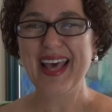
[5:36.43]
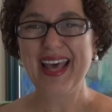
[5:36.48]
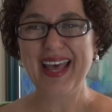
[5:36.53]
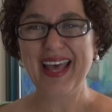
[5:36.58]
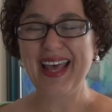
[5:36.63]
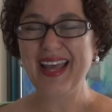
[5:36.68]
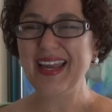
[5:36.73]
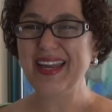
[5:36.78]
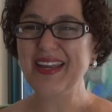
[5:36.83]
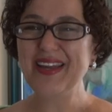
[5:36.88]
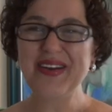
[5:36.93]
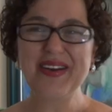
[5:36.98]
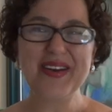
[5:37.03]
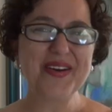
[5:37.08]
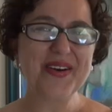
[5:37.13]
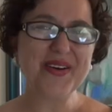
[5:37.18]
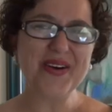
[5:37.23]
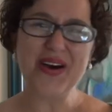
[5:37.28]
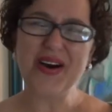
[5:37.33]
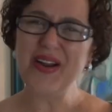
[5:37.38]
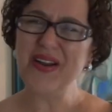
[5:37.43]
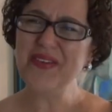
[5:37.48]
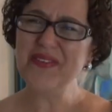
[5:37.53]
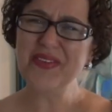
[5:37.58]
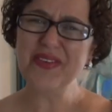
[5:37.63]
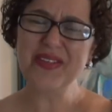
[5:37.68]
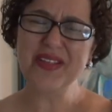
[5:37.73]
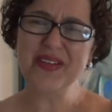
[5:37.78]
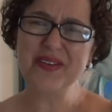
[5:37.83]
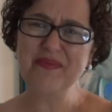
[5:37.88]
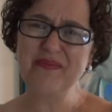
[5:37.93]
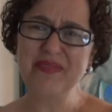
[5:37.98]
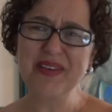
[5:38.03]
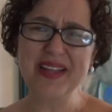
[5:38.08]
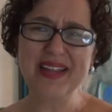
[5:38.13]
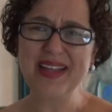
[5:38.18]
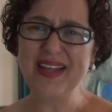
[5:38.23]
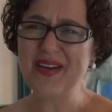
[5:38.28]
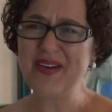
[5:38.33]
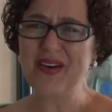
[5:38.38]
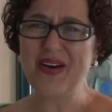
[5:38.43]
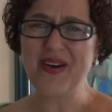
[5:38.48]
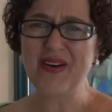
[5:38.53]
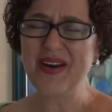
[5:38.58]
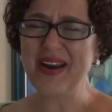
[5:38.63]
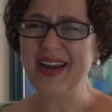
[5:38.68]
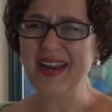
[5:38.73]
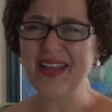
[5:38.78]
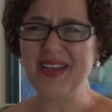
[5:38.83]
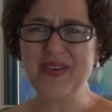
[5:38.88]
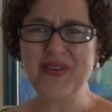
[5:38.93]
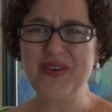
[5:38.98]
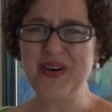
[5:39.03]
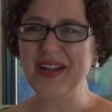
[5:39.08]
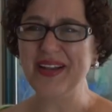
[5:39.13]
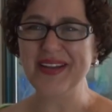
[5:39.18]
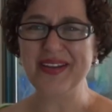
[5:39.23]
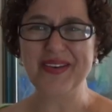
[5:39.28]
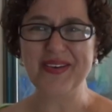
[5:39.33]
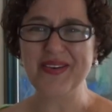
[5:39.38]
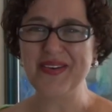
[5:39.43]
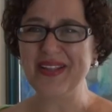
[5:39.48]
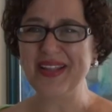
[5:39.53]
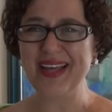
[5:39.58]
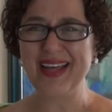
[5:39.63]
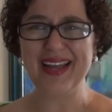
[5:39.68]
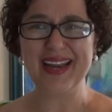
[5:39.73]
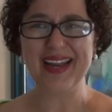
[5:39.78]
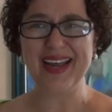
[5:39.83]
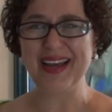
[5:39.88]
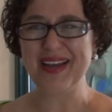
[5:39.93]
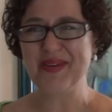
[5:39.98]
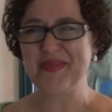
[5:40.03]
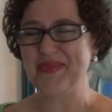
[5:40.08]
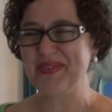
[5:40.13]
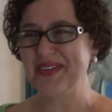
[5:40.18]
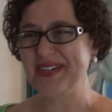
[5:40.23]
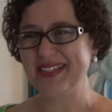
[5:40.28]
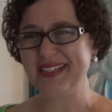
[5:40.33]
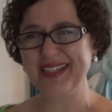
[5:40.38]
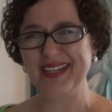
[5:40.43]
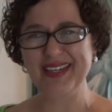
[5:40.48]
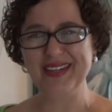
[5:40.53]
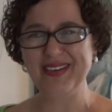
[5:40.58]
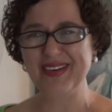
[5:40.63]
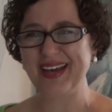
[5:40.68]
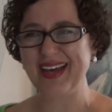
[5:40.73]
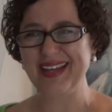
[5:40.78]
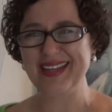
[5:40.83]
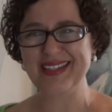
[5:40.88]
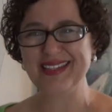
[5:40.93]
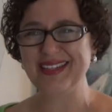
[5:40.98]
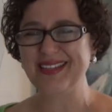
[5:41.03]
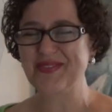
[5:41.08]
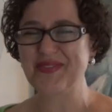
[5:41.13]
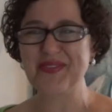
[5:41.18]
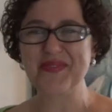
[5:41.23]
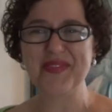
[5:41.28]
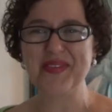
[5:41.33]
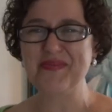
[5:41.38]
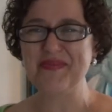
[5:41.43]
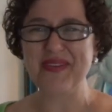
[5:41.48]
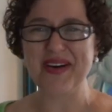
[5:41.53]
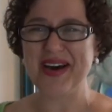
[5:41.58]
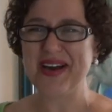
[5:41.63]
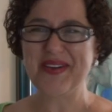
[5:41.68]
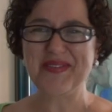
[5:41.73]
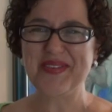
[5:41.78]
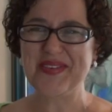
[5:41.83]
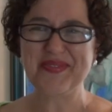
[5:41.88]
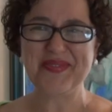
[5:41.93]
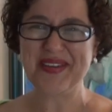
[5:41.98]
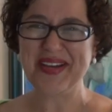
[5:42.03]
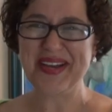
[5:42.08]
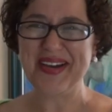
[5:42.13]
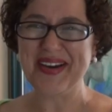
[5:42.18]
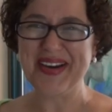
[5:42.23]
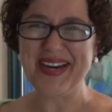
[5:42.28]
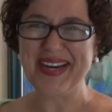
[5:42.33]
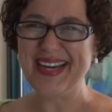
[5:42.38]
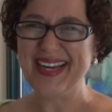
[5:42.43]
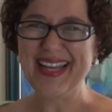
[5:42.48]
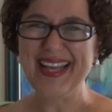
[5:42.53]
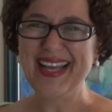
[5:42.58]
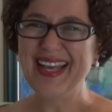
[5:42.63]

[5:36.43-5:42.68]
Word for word: And you know, all of you that've been there already, you all know that I appreciate you guys from the bottom of my heart.